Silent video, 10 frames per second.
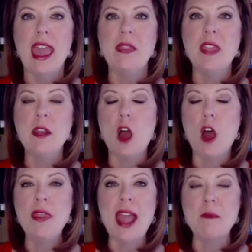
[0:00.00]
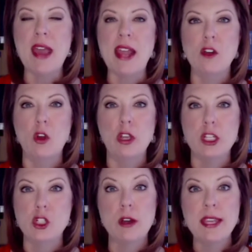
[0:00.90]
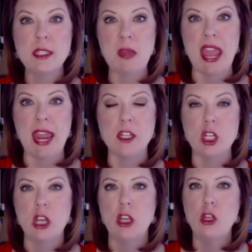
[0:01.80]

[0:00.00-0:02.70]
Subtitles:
And then on that Magnolia Trace page,